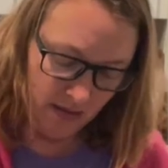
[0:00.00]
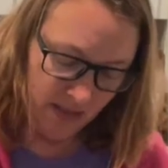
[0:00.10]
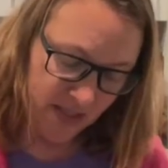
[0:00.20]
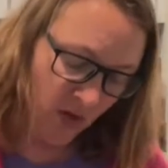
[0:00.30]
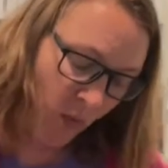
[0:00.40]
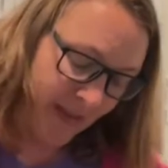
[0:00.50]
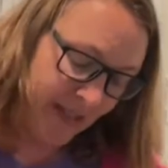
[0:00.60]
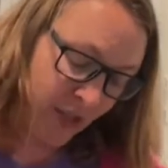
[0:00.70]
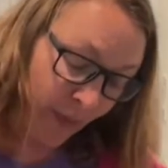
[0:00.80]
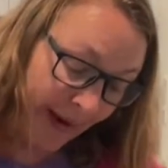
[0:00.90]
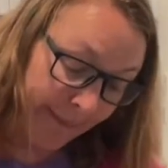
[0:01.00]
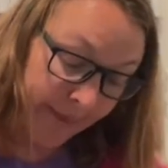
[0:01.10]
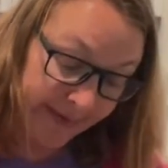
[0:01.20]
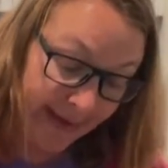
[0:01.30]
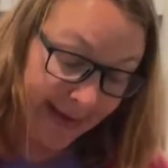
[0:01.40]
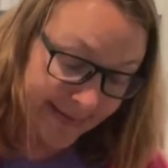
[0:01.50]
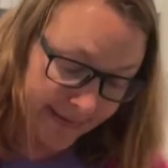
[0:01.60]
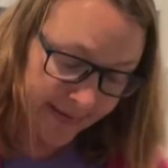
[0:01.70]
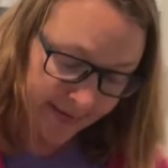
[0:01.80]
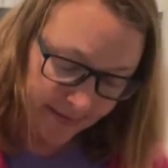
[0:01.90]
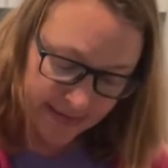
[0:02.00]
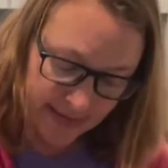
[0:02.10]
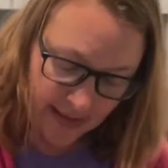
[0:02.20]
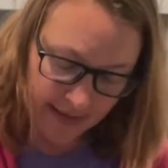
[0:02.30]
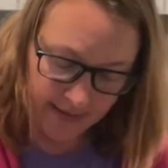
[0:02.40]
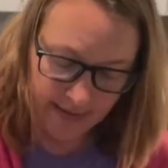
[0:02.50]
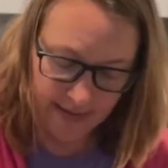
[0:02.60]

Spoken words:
Just don't want scrambled eggs in your lasagna.